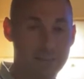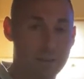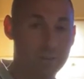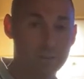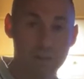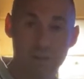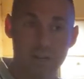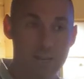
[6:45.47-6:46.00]

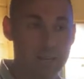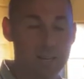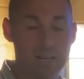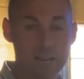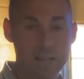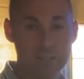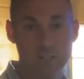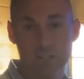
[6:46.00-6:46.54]
Now,
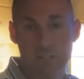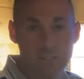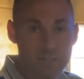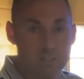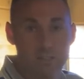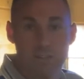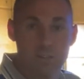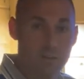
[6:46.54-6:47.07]

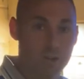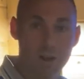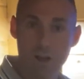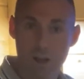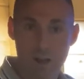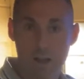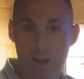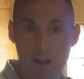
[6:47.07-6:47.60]
lessons
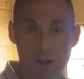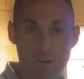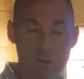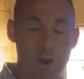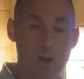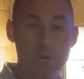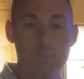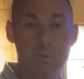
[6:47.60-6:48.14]

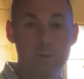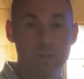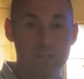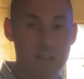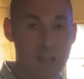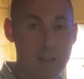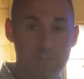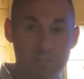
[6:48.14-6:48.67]
are open
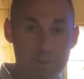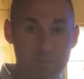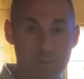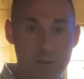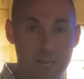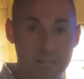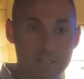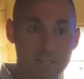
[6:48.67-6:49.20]
to
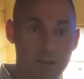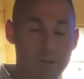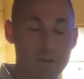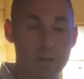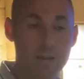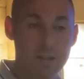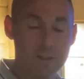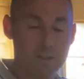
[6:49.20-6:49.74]
everybody, so
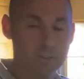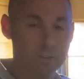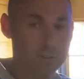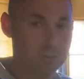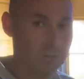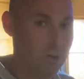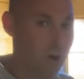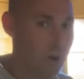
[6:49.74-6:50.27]

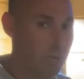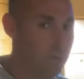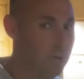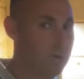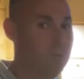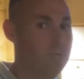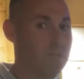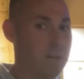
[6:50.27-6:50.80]
I
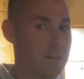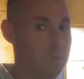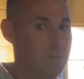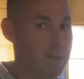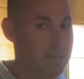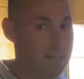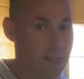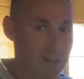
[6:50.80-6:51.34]
wouldn't
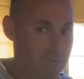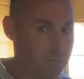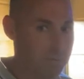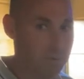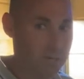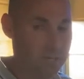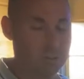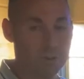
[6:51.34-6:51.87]
recommend
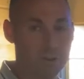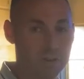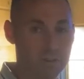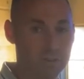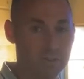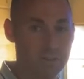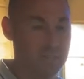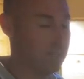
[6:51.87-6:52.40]
everybody trying on this,